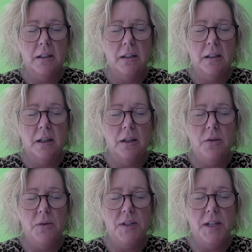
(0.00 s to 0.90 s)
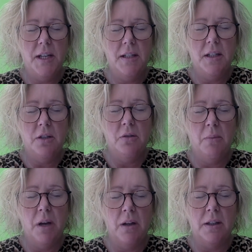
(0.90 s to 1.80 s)
Can you see it in your
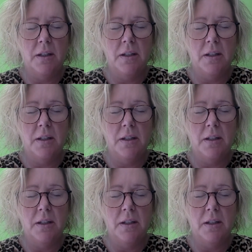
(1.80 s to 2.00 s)
mind?